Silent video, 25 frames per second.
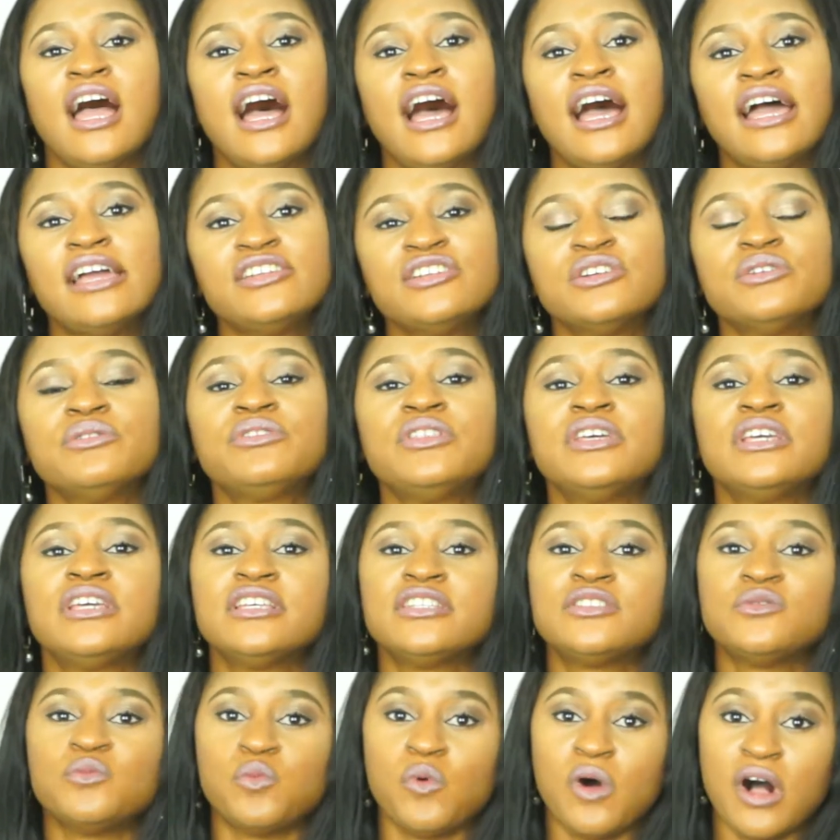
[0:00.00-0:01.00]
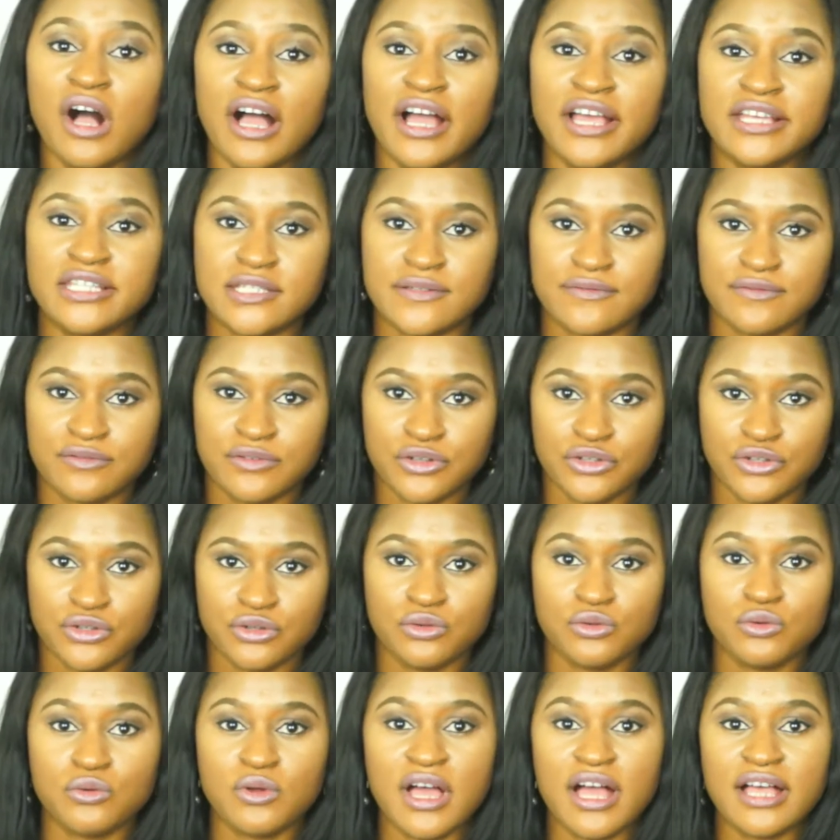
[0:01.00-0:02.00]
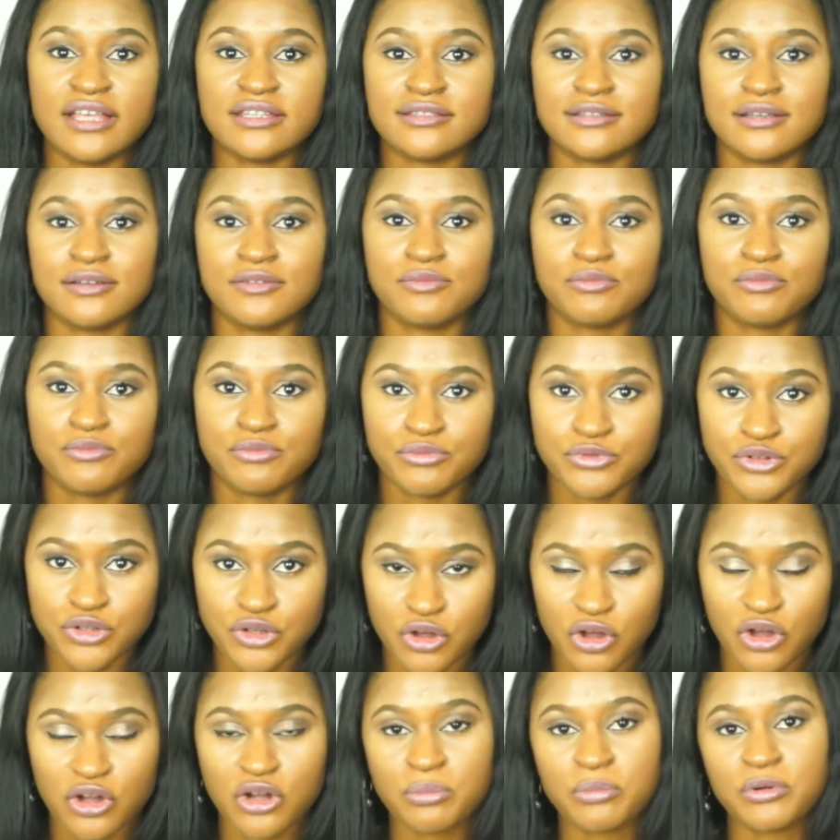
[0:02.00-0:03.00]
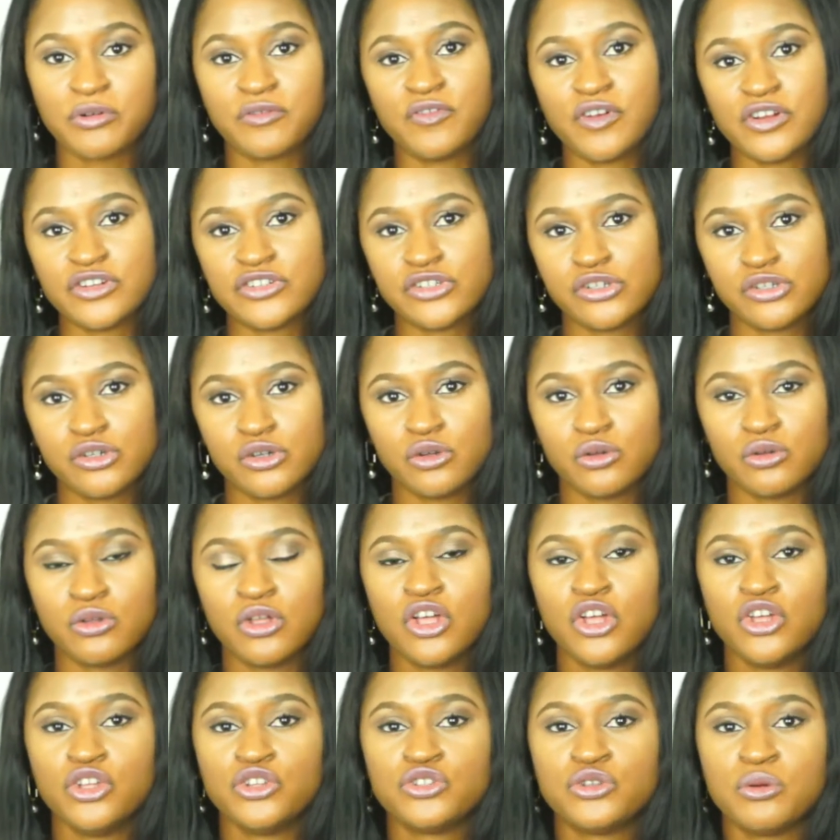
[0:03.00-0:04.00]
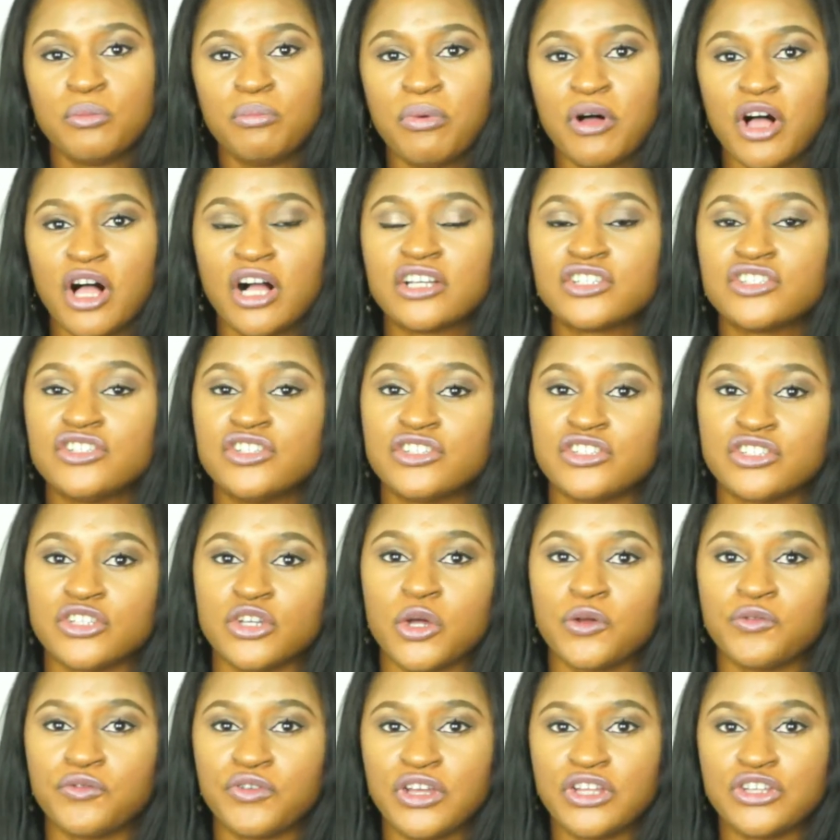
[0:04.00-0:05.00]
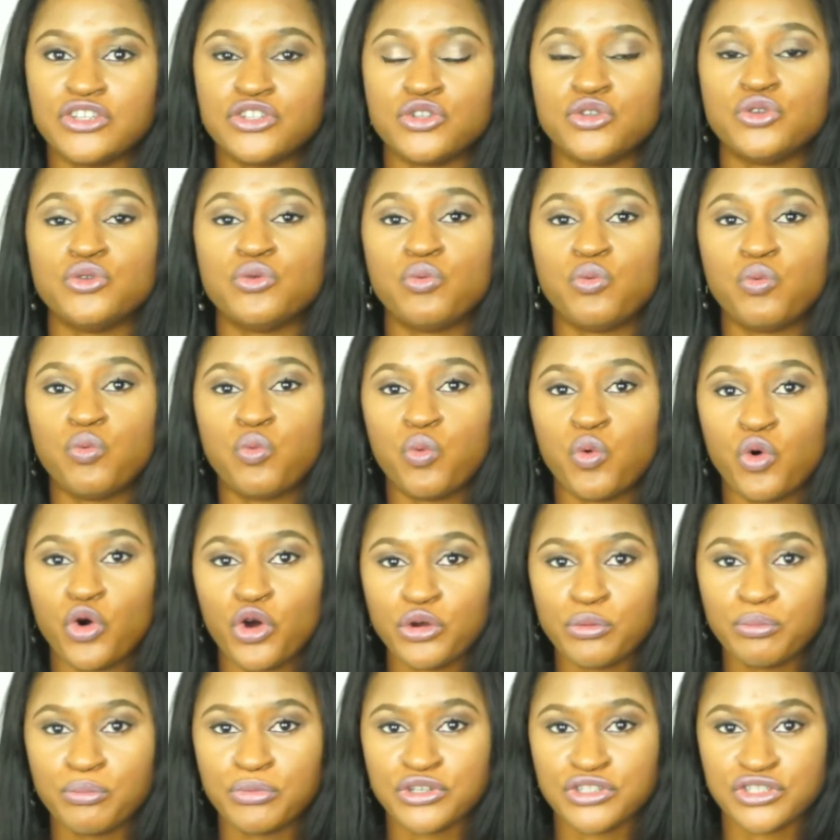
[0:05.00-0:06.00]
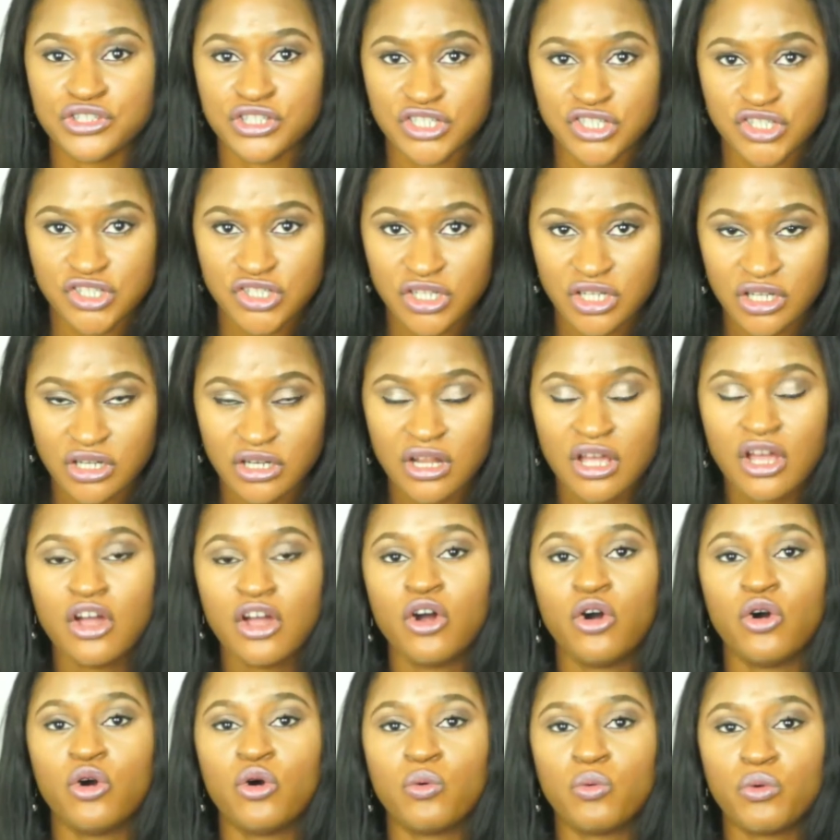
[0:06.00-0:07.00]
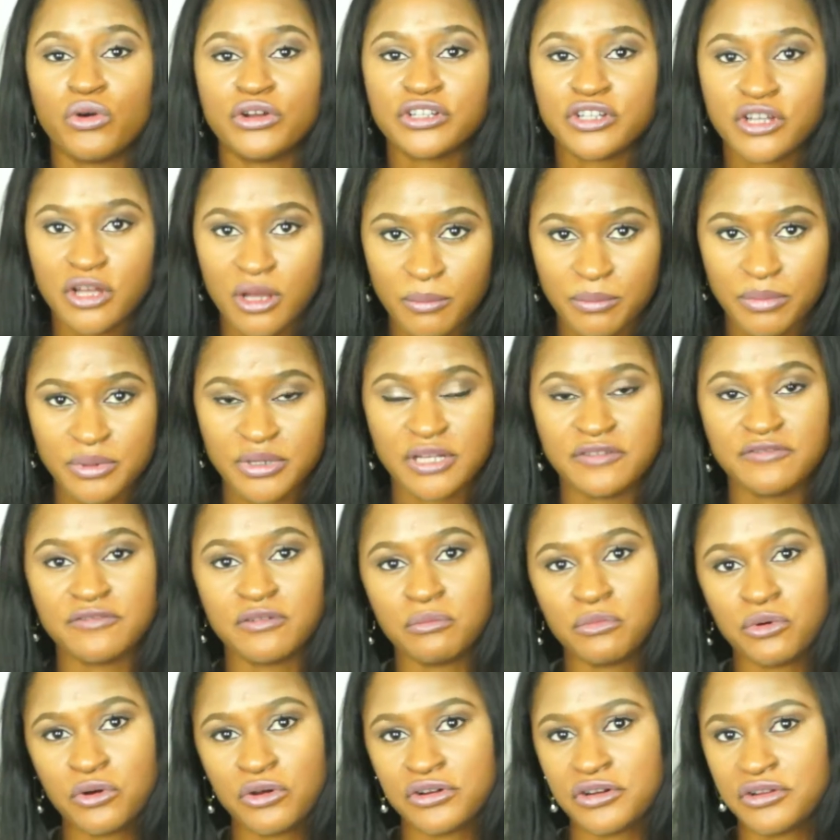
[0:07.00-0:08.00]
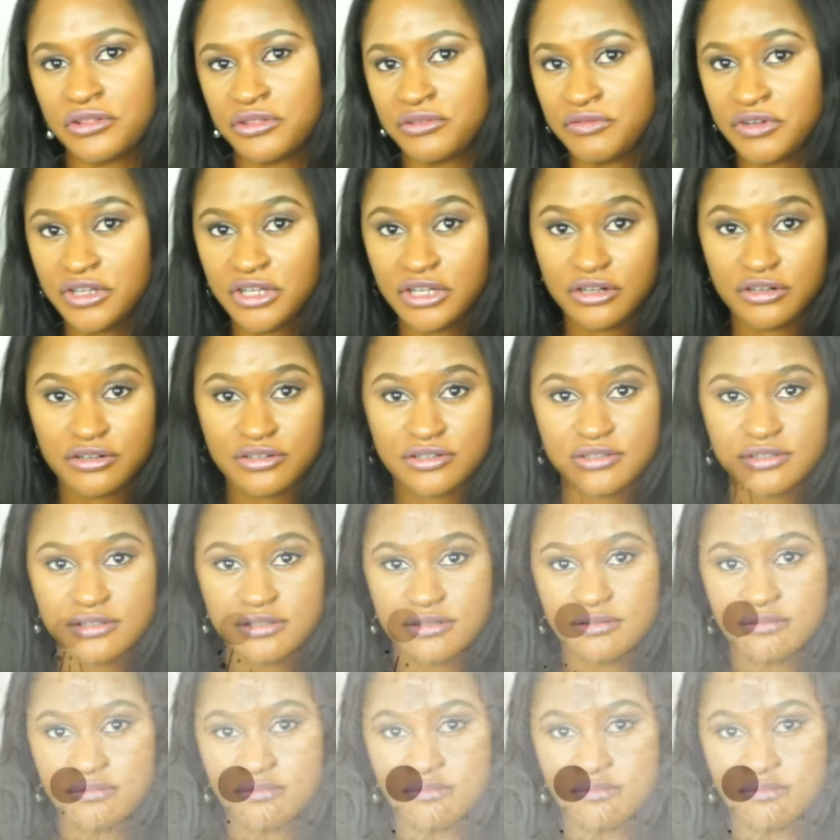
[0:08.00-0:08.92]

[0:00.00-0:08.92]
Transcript: I don't think it's wise for you as a young professional to box yourself into one position or one company for more than 3 years.